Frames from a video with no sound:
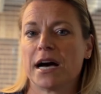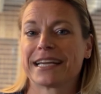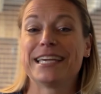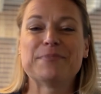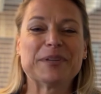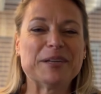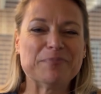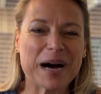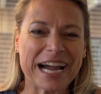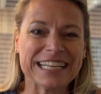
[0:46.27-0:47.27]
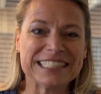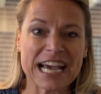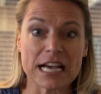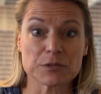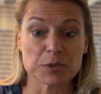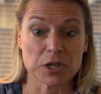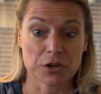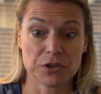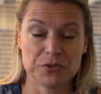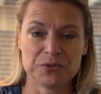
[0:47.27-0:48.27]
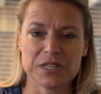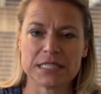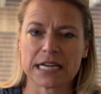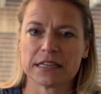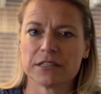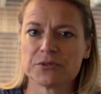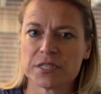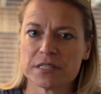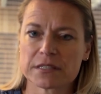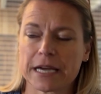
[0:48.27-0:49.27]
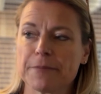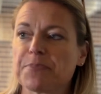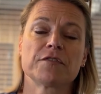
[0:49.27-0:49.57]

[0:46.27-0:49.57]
keep it in mind as we're talking through these diagnoses, okay?